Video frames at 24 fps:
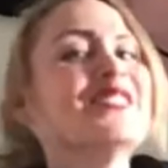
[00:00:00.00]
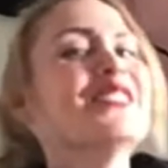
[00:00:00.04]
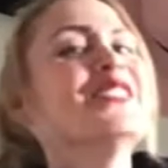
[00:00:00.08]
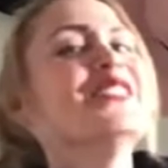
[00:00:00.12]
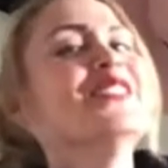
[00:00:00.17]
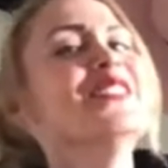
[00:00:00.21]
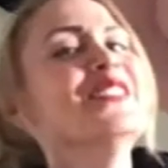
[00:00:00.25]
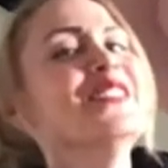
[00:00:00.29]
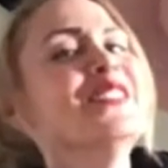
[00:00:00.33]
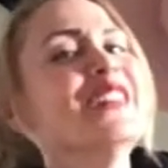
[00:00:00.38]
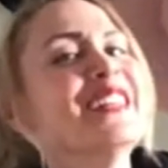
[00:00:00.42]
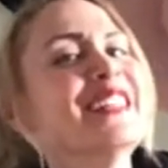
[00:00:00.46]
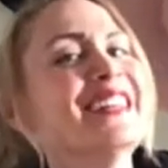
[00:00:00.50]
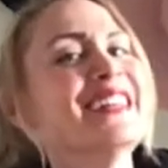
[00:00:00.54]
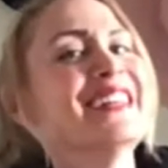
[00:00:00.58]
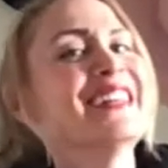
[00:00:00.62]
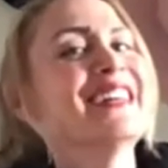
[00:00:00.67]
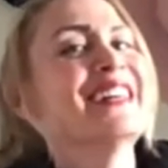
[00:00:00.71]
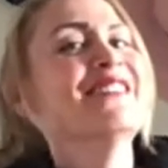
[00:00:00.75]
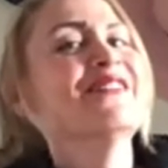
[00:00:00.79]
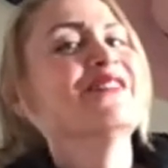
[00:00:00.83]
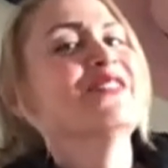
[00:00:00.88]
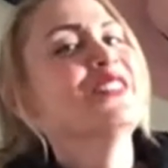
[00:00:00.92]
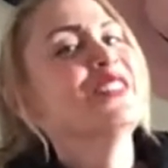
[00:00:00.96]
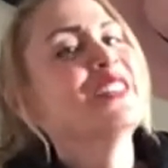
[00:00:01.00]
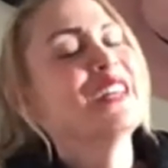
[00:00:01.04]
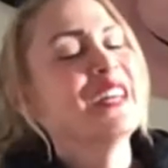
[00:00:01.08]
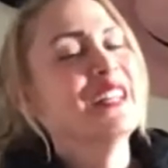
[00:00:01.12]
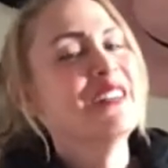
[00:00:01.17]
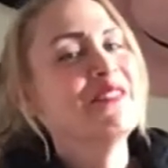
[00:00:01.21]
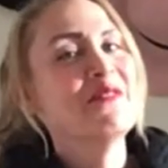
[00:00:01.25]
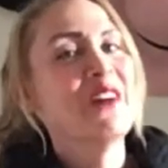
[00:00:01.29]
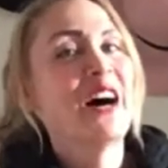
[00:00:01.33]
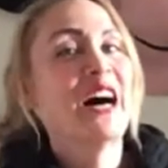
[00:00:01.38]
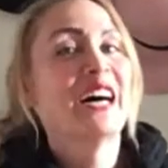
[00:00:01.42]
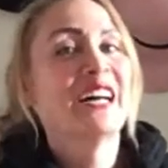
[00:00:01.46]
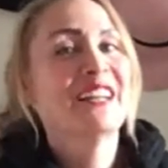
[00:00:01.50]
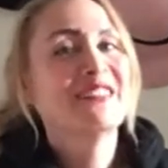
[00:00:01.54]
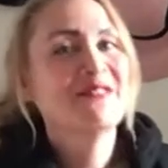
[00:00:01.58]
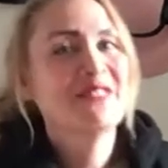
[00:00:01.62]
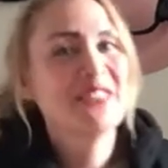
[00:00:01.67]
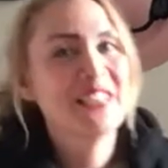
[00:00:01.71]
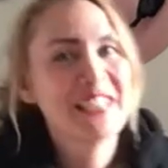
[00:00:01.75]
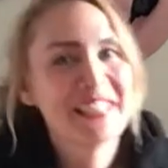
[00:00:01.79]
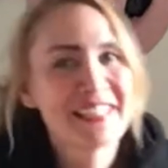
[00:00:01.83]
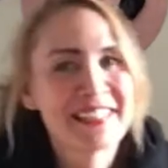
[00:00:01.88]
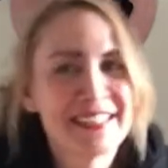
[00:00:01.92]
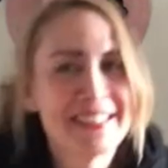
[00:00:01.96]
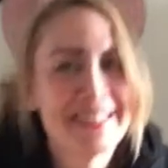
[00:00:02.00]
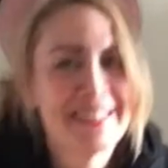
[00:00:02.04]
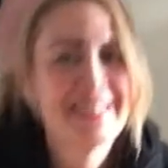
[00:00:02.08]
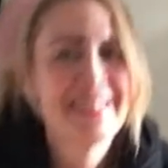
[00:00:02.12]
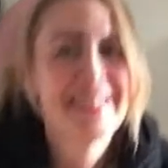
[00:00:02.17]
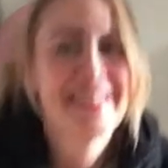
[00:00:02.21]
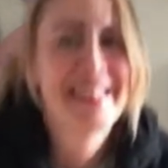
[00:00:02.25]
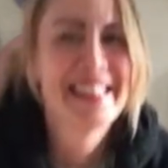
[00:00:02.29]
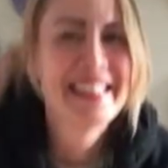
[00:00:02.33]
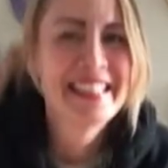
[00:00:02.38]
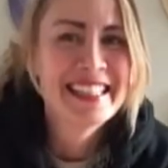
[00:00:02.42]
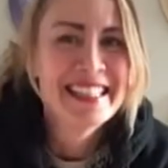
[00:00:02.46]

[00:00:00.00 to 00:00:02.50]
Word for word: to, like, I feel kind of bad because